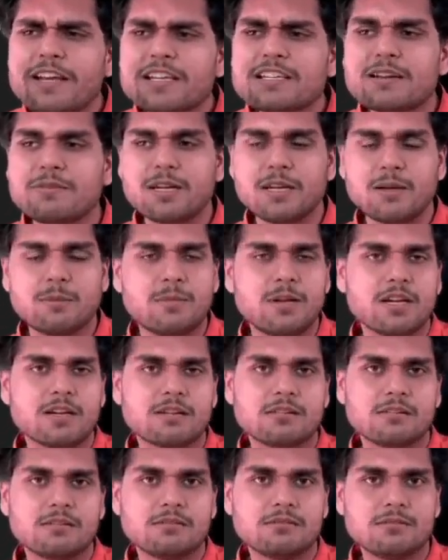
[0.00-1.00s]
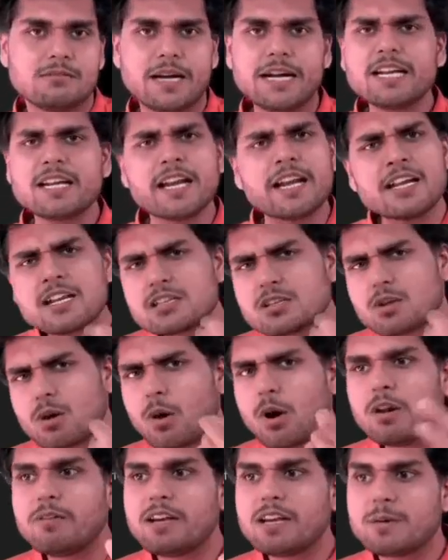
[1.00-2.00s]
available, right? It is
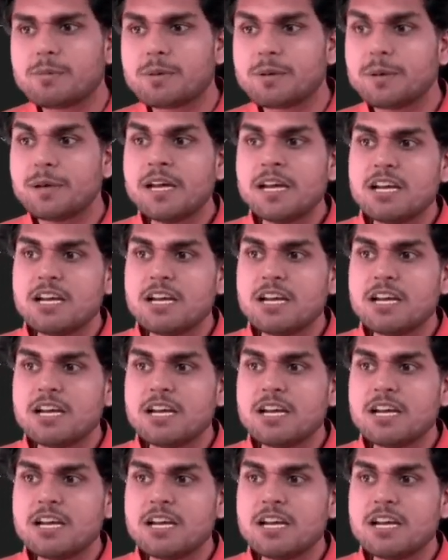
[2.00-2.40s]
always available.